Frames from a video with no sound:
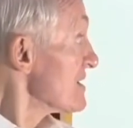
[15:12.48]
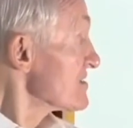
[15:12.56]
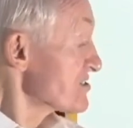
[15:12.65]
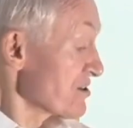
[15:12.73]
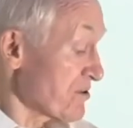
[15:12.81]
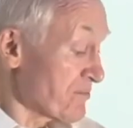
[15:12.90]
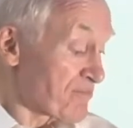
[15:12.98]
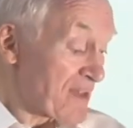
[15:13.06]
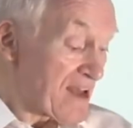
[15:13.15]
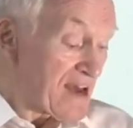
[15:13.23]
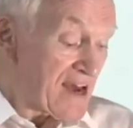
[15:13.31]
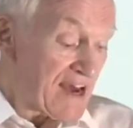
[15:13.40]
So,
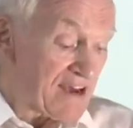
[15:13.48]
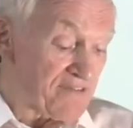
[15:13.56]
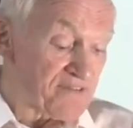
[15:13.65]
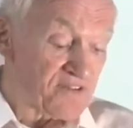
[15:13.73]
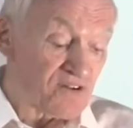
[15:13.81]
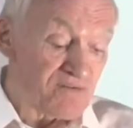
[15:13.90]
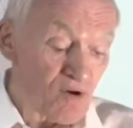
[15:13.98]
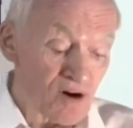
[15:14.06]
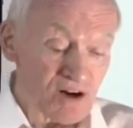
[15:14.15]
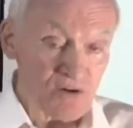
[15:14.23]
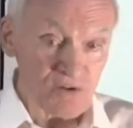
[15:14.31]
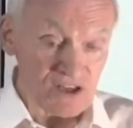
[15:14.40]
a few more
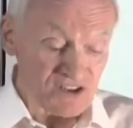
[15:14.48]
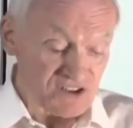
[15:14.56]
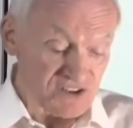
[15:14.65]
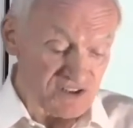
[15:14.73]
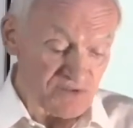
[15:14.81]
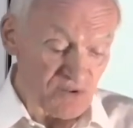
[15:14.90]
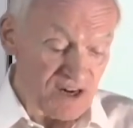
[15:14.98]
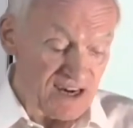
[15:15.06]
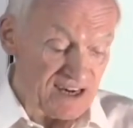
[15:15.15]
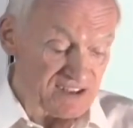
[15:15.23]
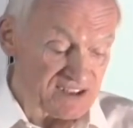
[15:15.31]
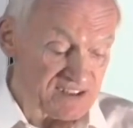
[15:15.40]
questions were
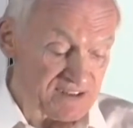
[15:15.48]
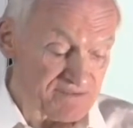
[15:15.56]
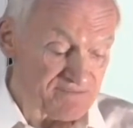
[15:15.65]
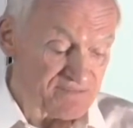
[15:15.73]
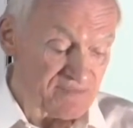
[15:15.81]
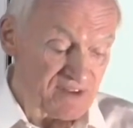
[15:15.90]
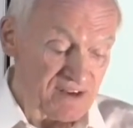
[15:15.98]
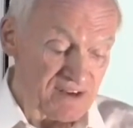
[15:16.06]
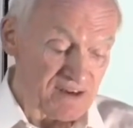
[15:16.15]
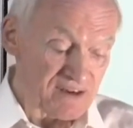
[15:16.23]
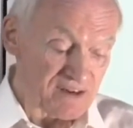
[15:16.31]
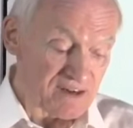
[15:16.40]
asked.
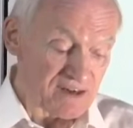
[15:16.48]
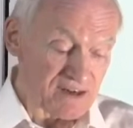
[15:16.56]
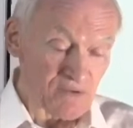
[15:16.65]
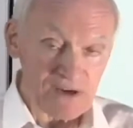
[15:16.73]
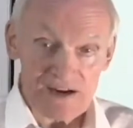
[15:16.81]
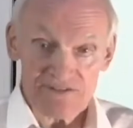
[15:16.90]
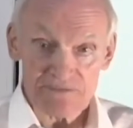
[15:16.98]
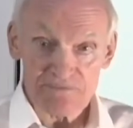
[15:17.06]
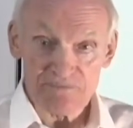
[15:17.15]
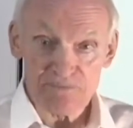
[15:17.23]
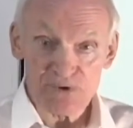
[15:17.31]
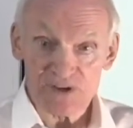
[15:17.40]
Uh, we have to
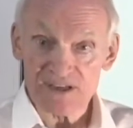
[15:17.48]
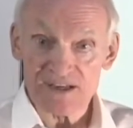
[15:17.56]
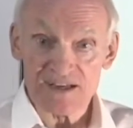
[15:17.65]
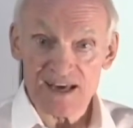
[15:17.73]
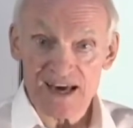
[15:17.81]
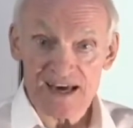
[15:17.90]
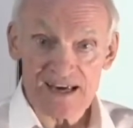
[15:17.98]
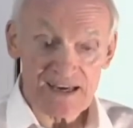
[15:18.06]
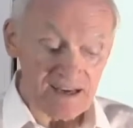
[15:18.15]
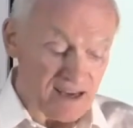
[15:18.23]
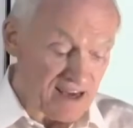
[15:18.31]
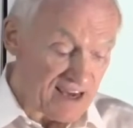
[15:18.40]
put an
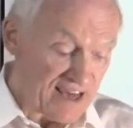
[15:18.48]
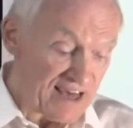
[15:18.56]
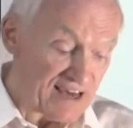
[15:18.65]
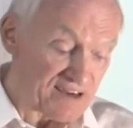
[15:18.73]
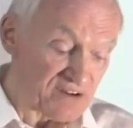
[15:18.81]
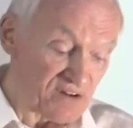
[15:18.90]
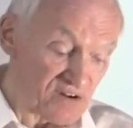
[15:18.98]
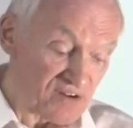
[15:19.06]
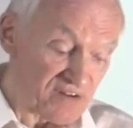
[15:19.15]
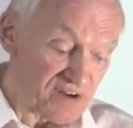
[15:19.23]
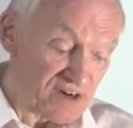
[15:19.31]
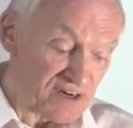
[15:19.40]
a, an, or
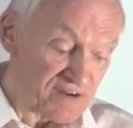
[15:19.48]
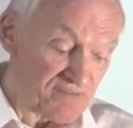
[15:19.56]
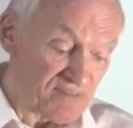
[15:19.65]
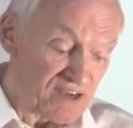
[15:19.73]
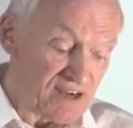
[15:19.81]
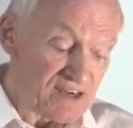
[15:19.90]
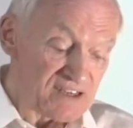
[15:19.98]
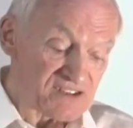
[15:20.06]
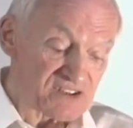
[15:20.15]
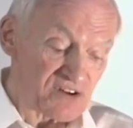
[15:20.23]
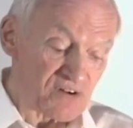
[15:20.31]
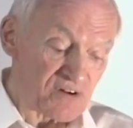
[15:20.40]
the.
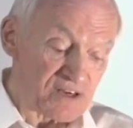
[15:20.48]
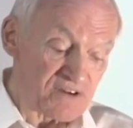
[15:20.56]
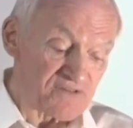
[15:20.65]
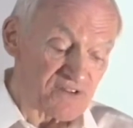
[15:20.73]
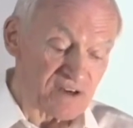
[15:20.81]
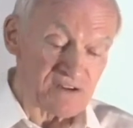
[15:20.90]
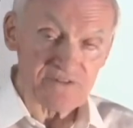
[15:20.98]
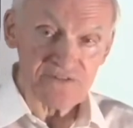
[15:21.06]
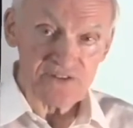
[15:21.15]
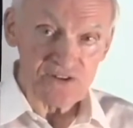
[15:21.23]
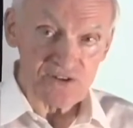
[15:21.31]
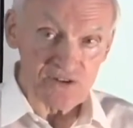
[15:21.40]
So, in front of
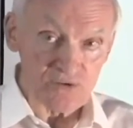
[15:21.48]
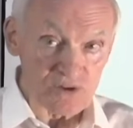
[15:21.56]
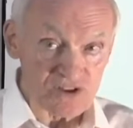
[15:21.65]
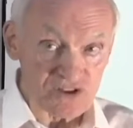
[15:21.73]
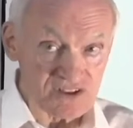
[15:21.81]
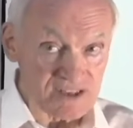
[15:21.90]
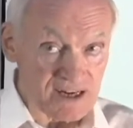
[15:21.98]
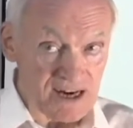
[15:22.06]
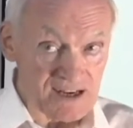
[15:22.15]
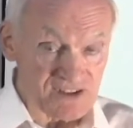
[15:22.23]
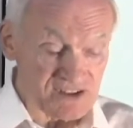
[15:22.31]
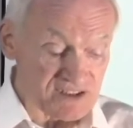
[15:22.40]
few, which is a
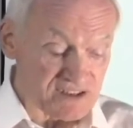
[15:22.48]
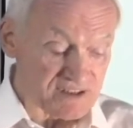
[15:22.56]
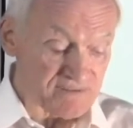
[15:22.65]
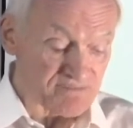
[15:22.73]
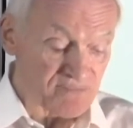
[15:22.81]
consonant,